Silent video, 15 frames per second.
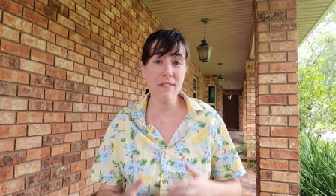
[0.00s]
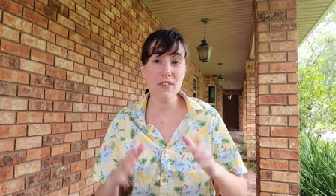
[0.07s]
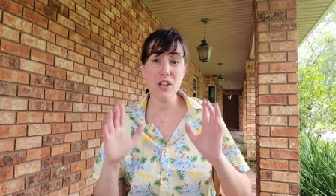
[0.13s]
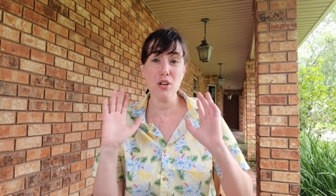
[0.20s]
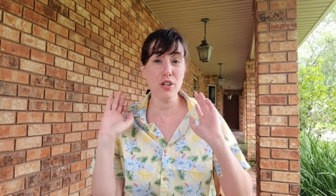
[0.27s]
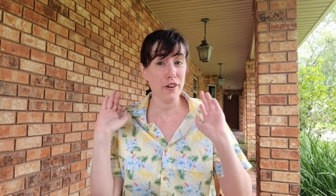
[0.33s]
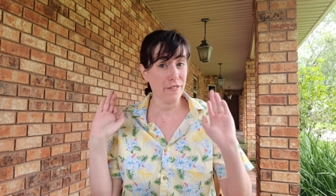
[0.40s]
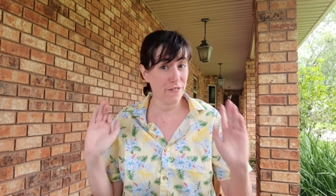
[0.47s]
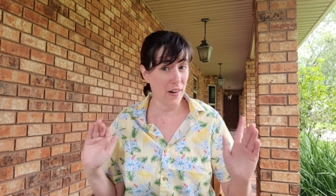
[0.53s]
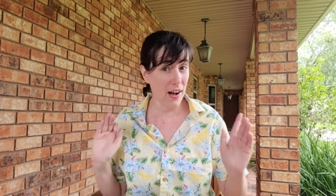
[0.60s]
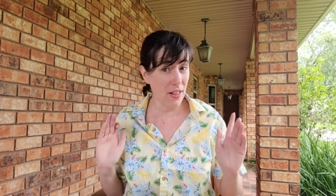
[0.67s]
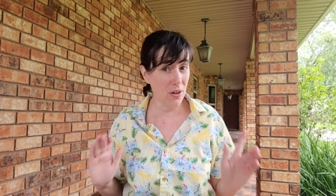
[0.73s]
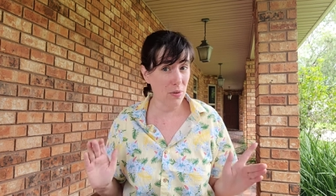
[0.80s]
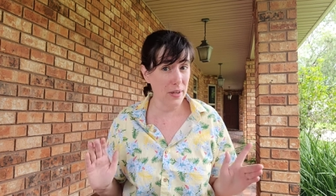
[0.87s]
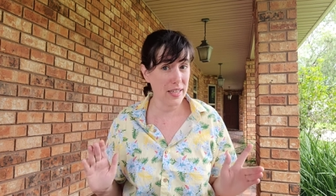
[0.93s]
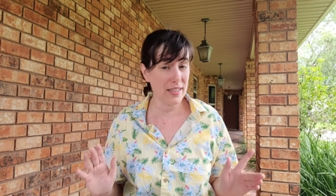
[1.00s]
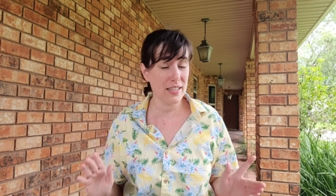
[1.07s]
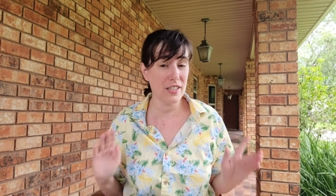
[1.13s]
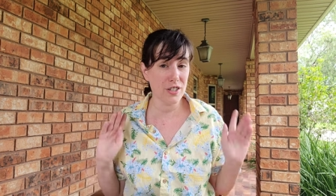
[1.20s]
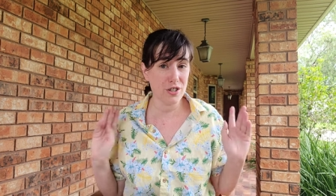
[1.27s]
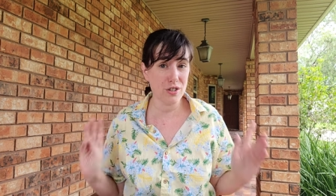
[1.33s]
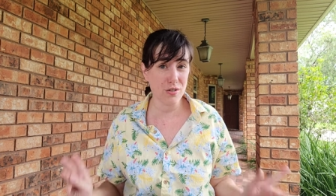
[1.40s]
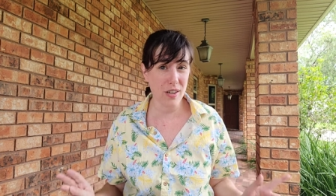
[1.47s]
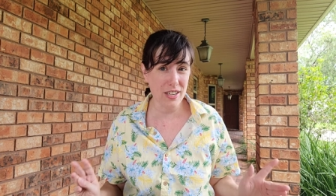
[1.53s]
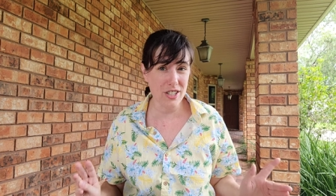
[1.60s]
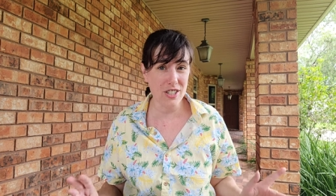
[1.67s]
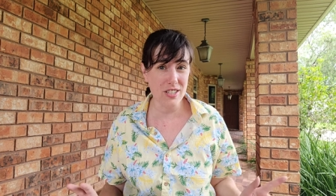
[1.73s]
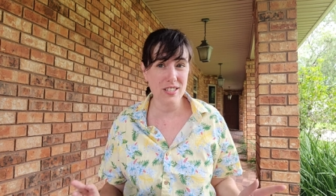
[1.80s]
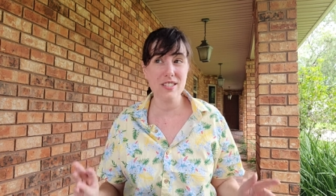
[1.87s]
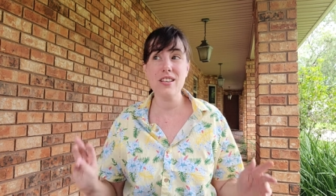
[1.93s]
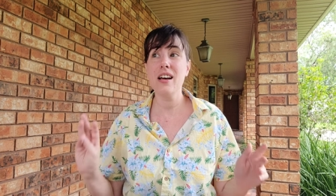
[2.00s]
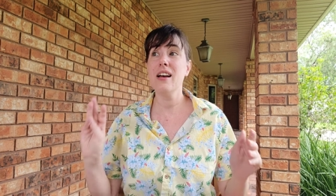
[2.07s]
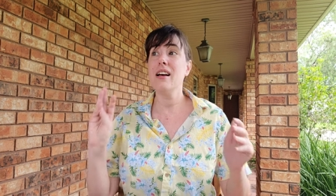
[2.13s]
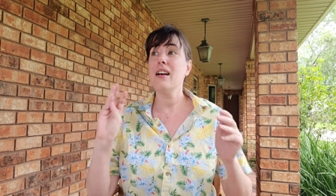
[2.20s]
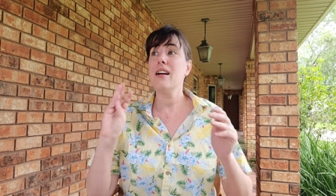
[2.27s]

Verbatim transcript: even though you're following the instructions,